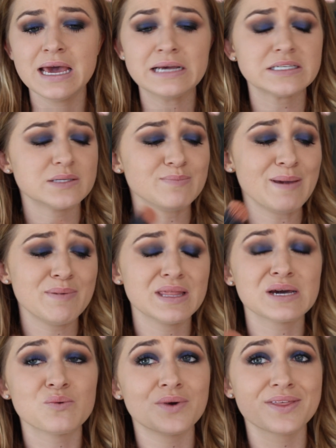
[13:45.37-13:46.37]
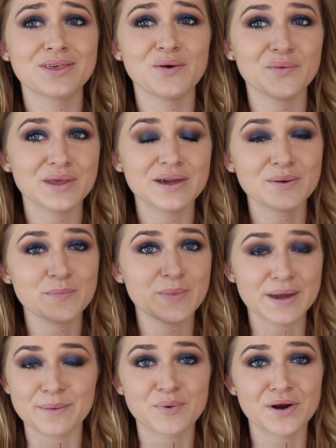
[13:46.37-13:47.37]
This is maybe like one of the only
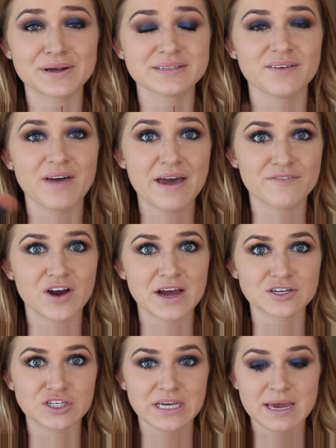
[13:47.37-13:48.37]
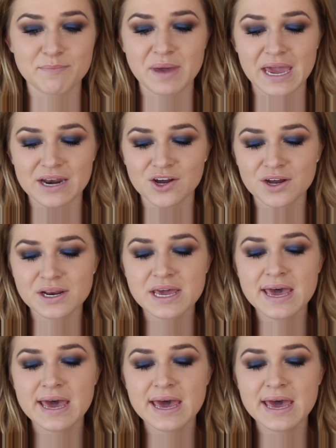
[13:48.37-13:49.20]
makeup products I've ever actually hit pan on.